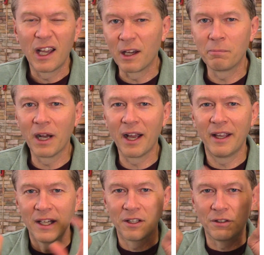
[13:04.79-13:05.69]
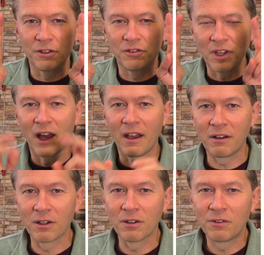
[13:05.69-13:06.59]
And by
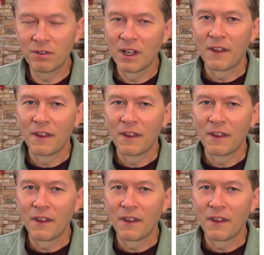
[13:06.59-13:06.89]
desires,